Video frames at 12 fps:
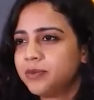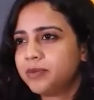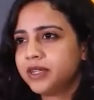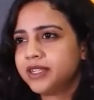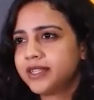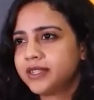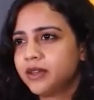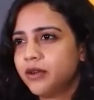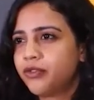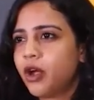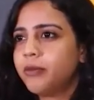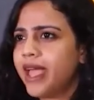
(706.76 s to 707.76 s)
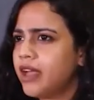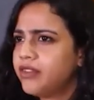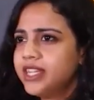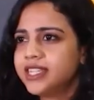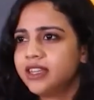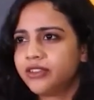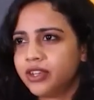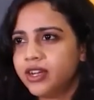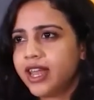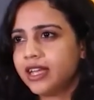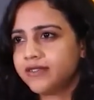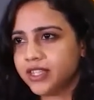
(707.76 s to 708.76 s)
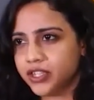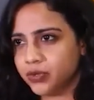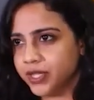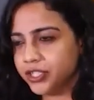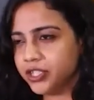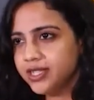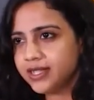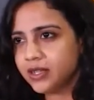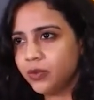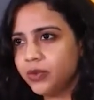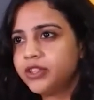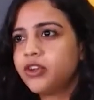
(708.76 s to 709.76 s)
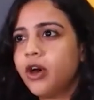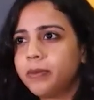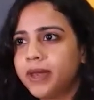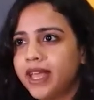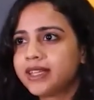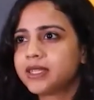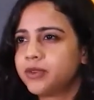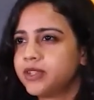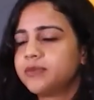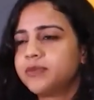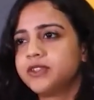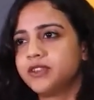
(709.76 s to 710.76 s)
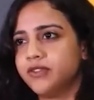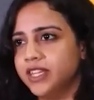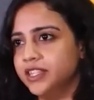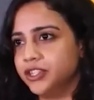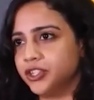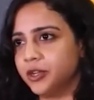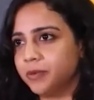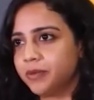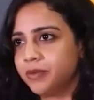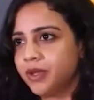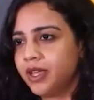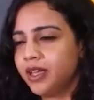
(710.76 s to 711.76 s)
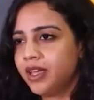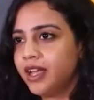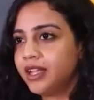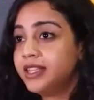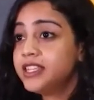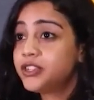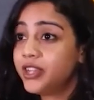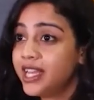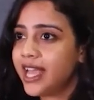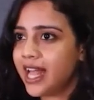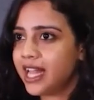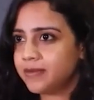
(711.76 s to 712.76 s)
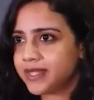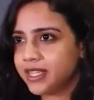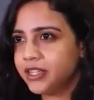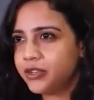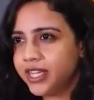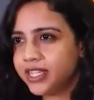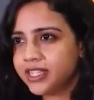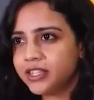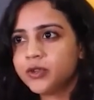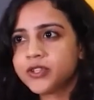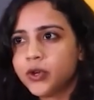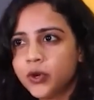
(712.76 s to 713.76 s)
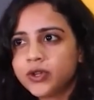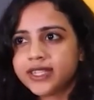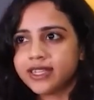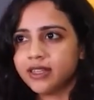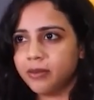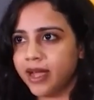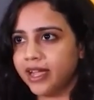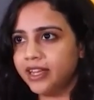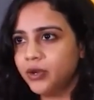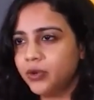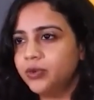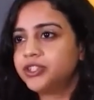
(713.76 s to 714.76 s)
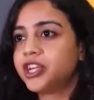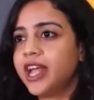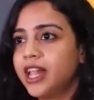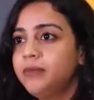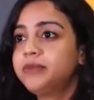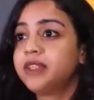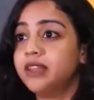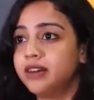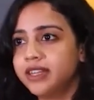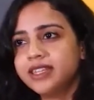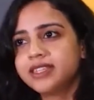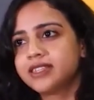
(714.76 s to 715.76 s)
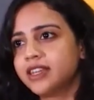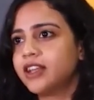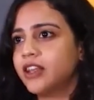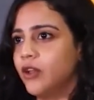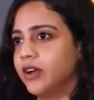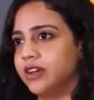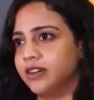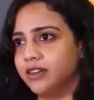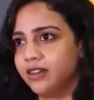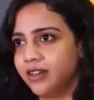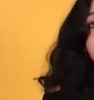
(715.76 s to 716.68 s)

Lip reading: snippets from everyday real life situations with complex principles of leadership. This really helps in creating those hooks in the mind, which help the learning stick longer.